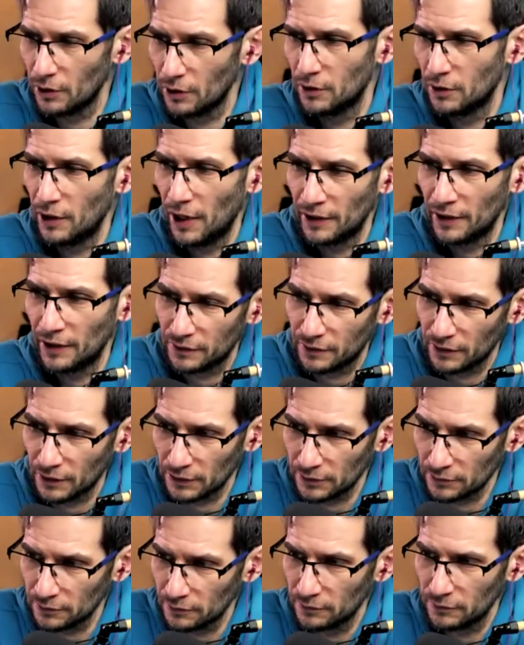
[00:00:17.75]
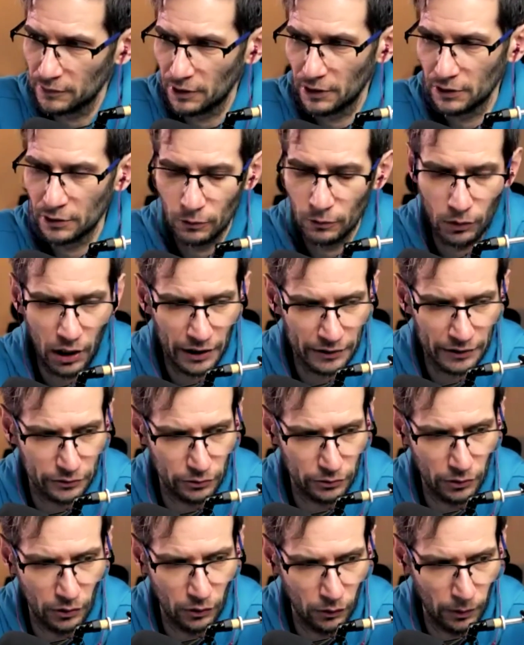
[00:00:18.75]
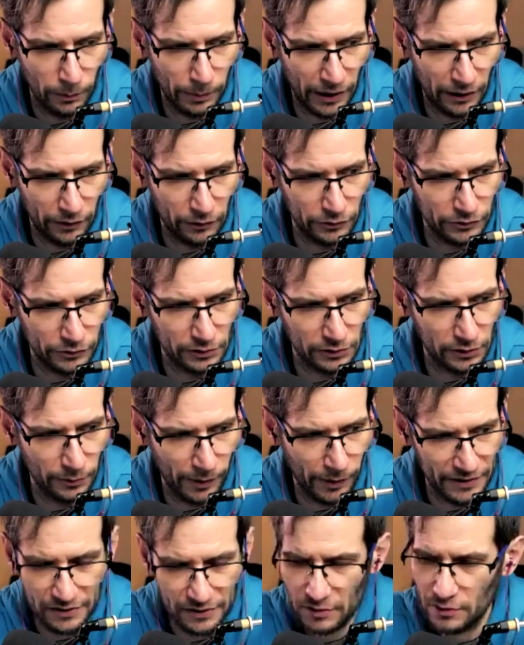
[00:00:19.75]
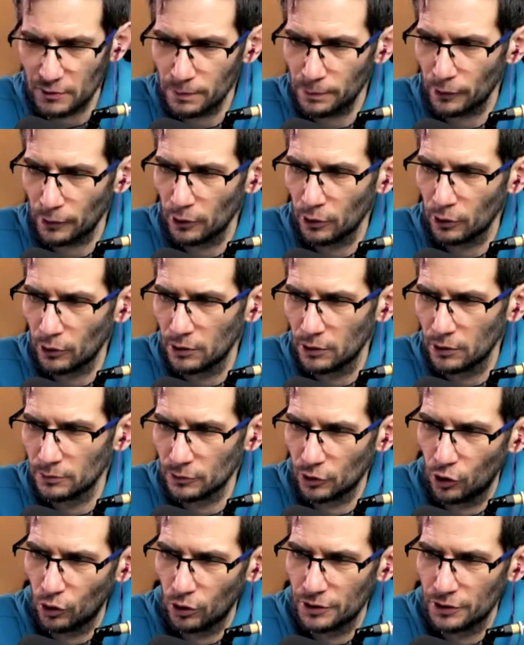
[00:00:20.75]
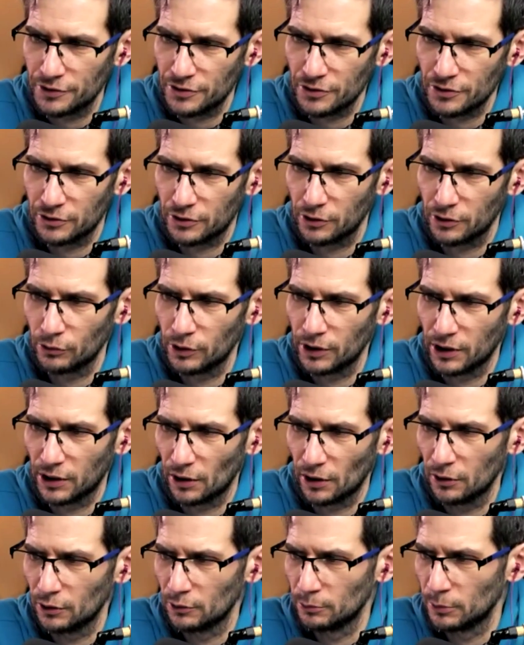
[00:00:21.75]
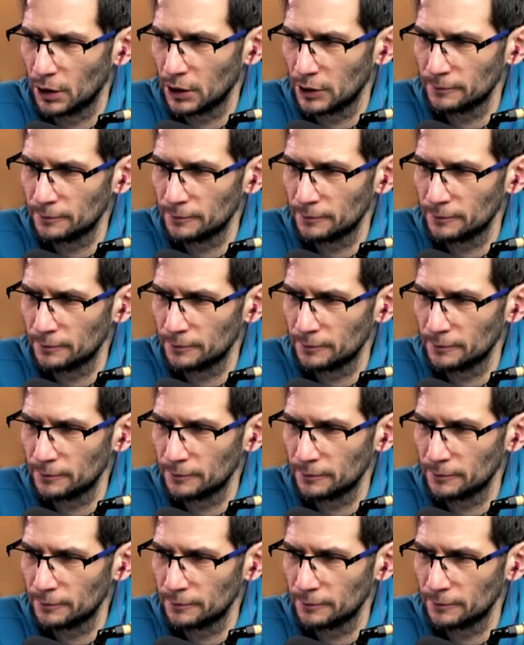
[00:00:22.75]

anything that you would like to know about the master's program, courses, curriculum,